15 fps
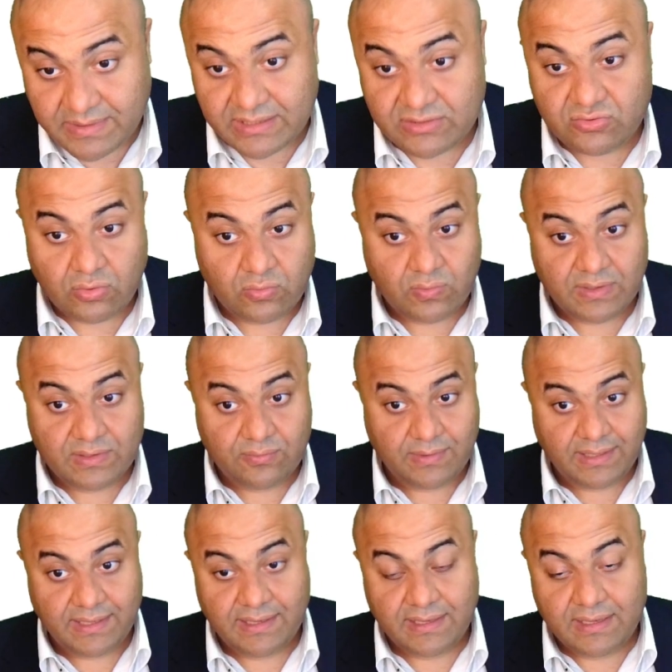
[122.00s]
based on what
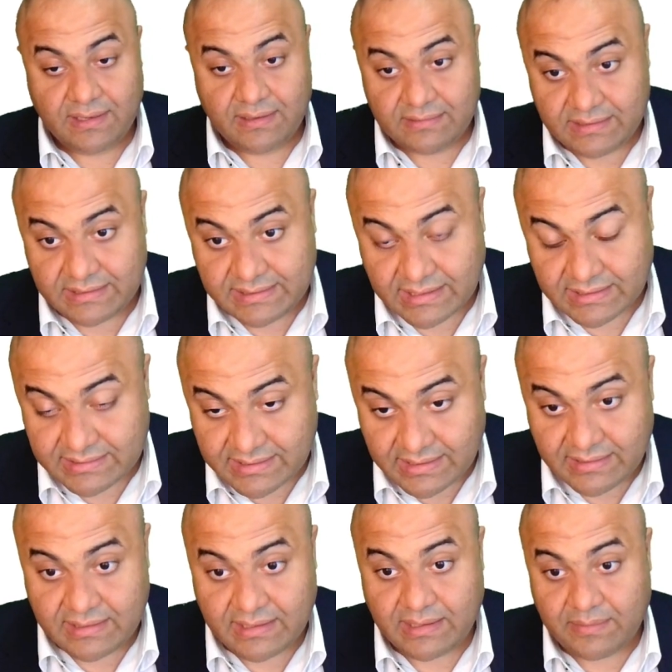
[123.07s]
we discussed
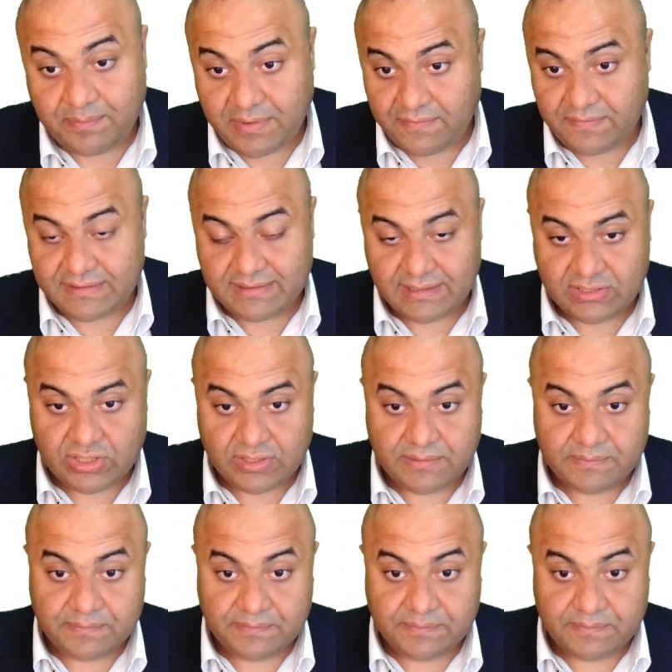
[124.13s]
in the previous lecture.